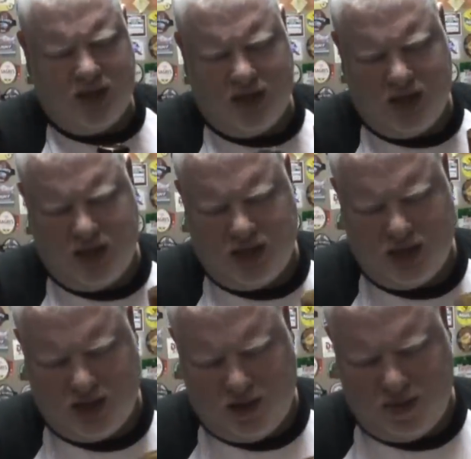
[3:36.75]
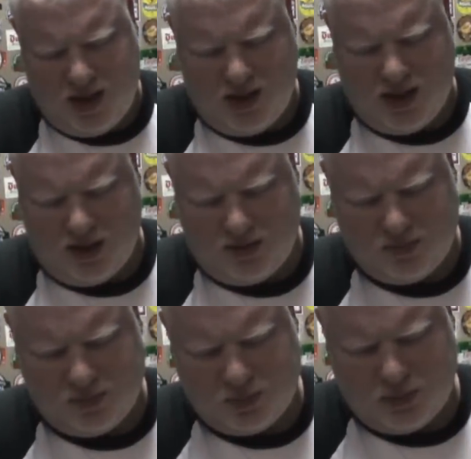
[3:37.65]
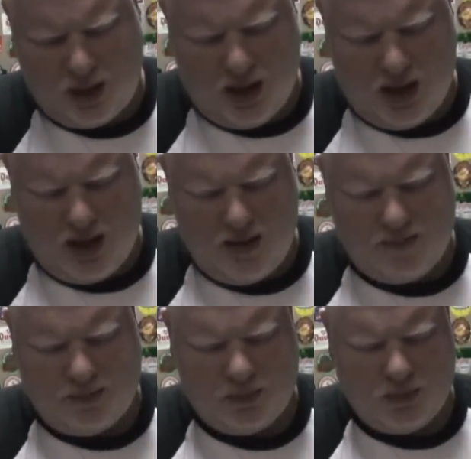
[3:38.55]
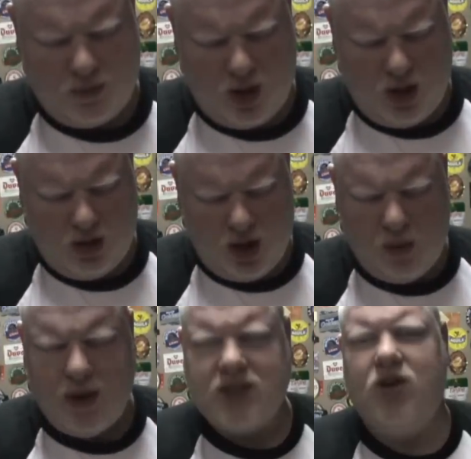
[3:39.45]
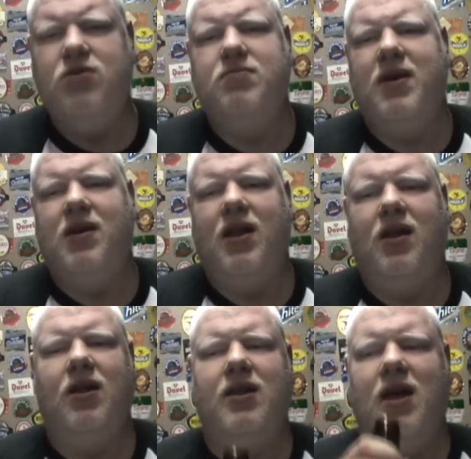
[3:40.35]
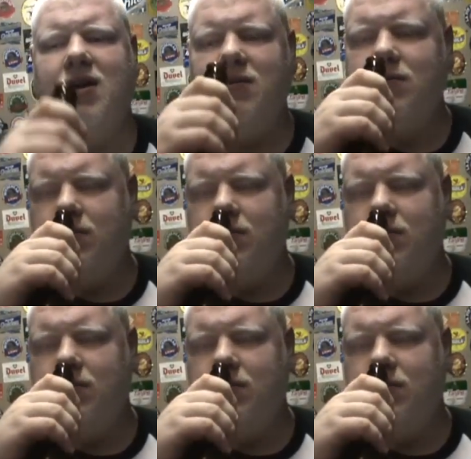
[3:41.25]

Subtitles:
like a pale ale. A West Coast pale ale at that.